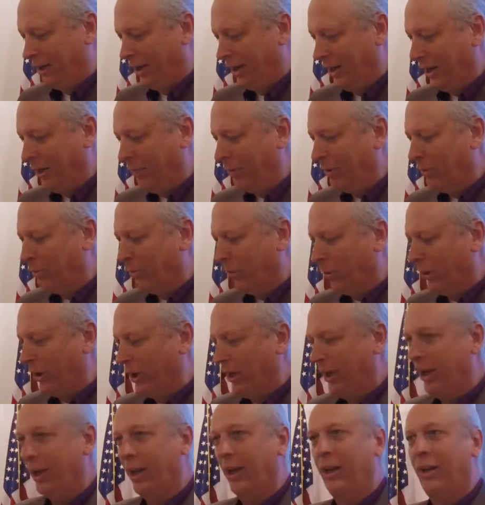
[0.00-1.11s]
he would
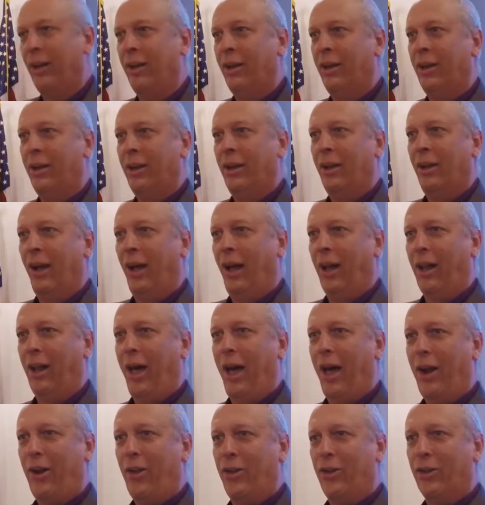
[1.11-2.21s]
bring a
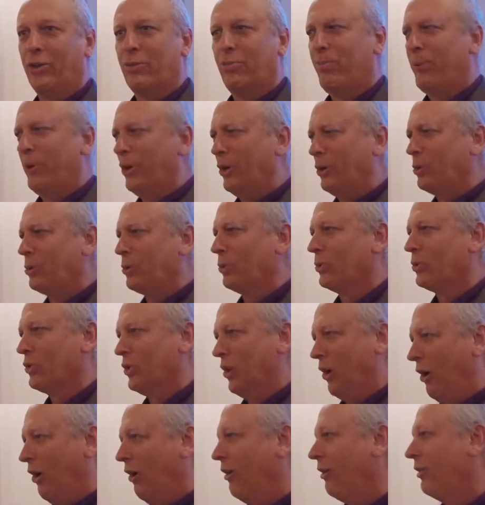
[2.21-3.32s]
lot of the spiritual
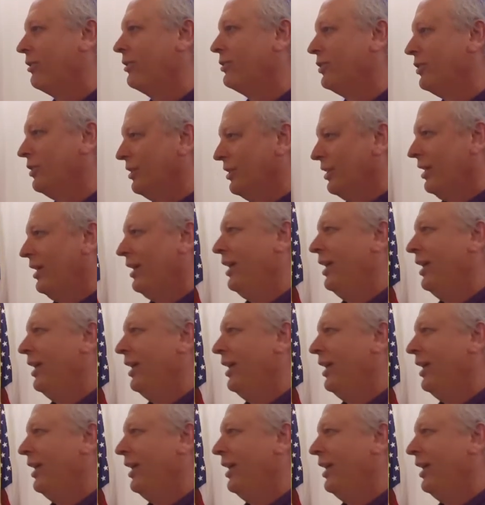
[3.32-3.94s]
songs